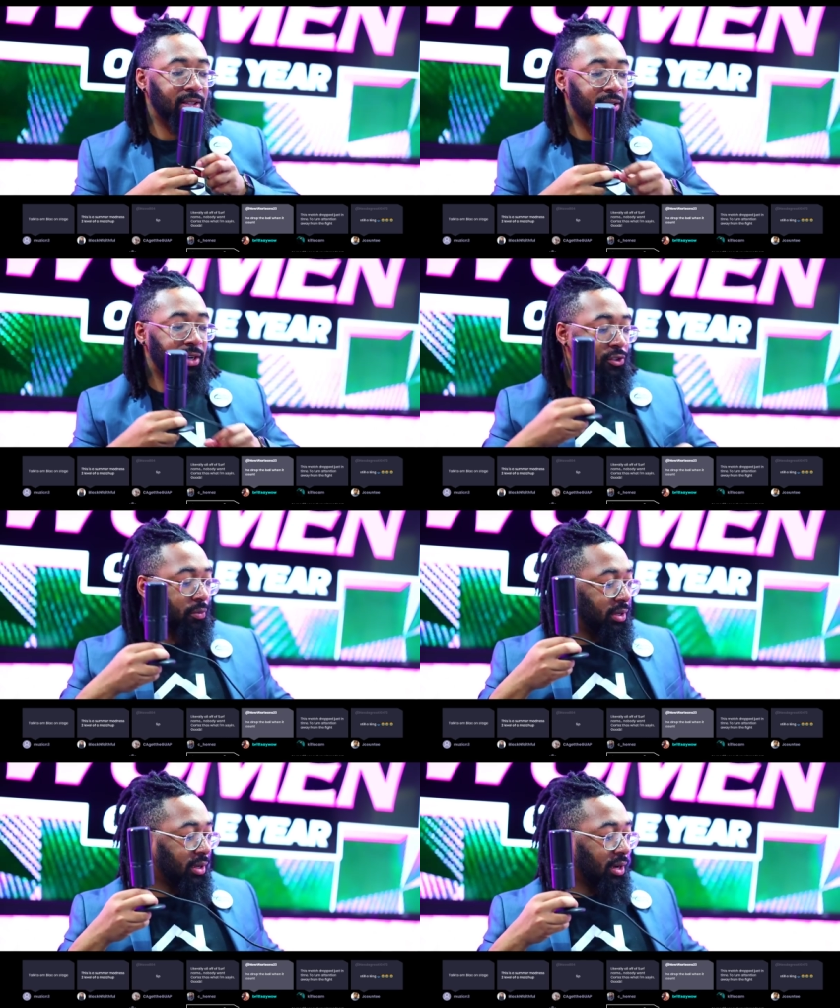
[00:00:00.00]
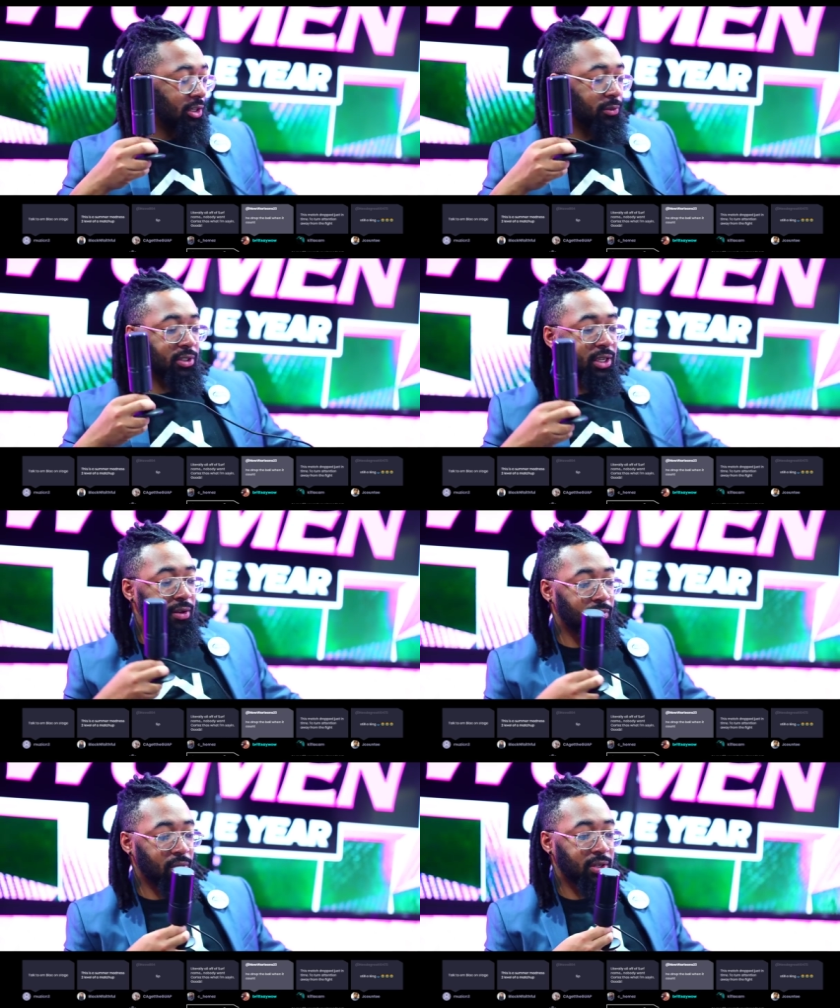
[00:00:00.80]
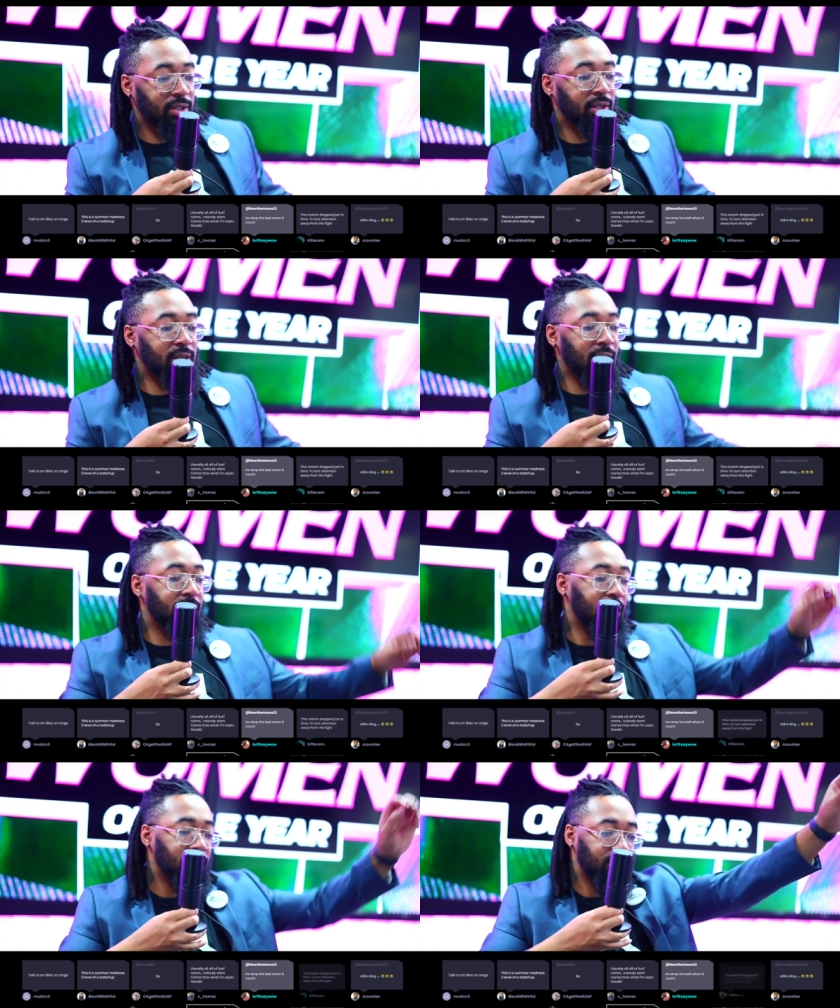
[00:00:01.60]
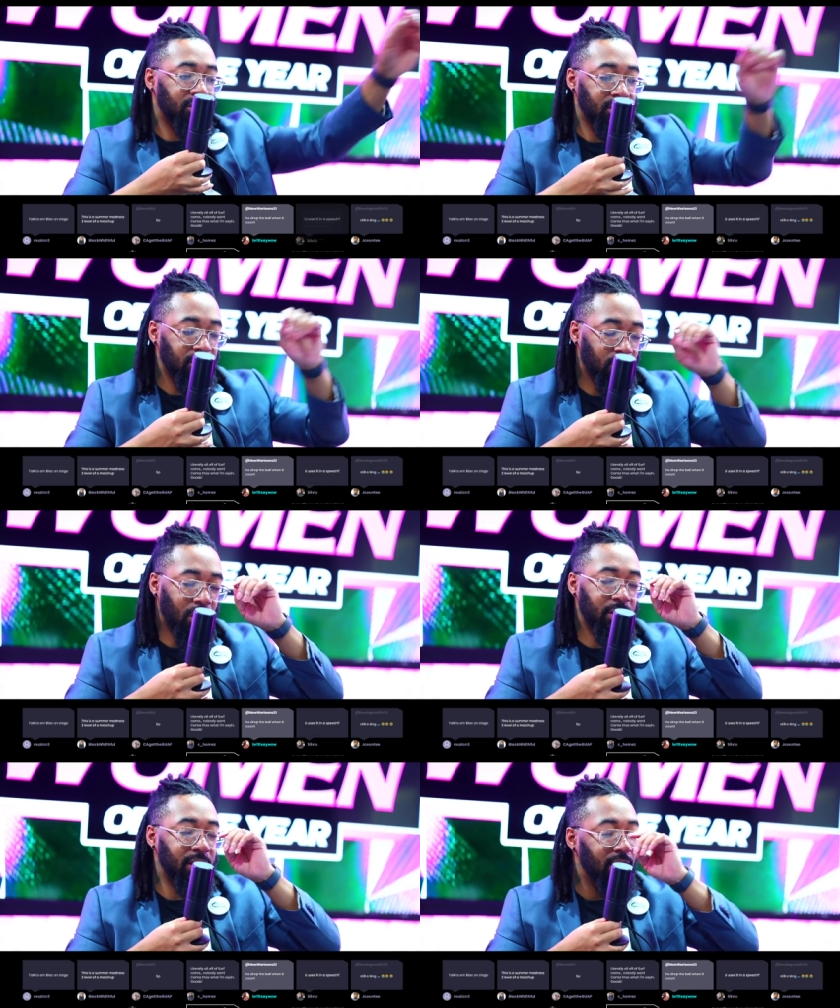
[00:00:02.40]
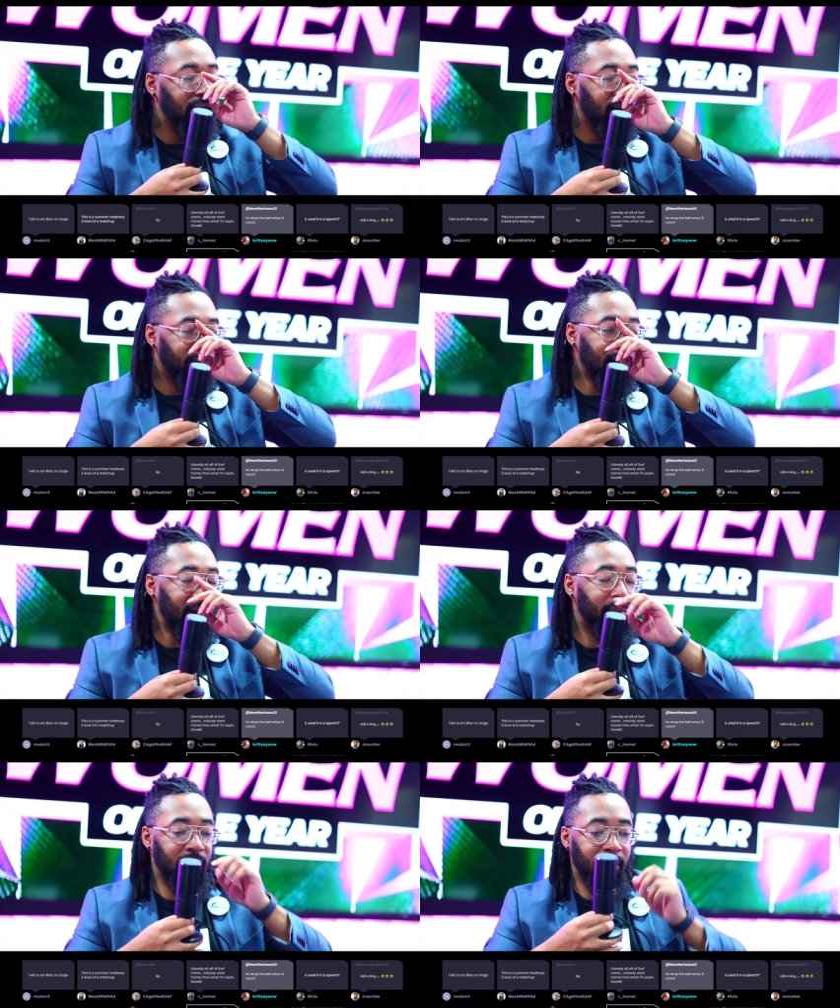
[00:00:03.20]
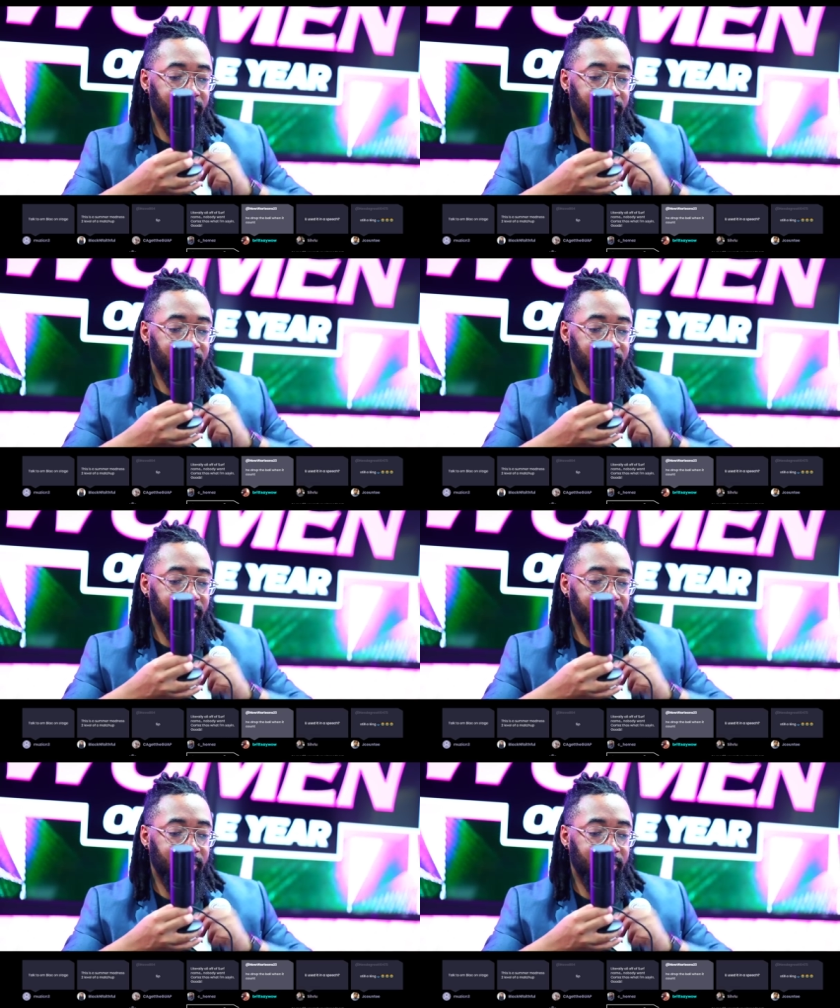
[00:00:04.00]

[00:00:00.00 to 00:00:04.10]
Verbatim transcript: The ladies will be 100% focused the entire night. So, Wody, 5 p.m.